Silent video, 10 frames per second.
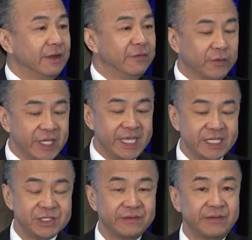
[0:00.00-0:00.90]
For
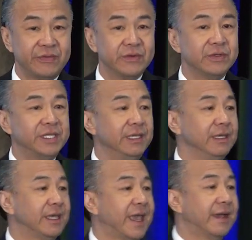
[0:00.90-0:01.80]
each of the
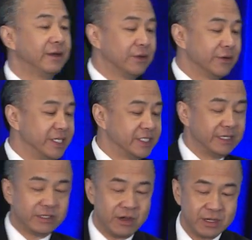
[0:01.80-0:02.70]
13 categories
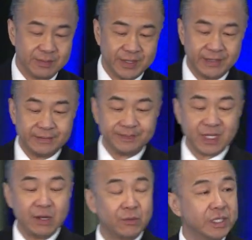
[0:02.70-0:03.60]
I talk
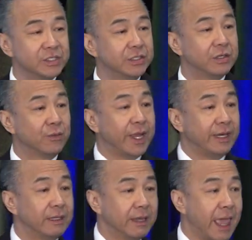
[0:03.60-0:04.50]
about, I want you to
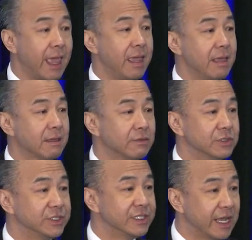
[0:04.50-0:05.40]
rate it A,
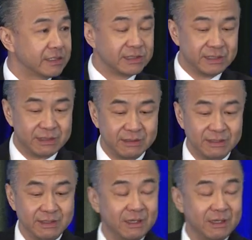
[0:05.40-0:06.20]
which is excellent,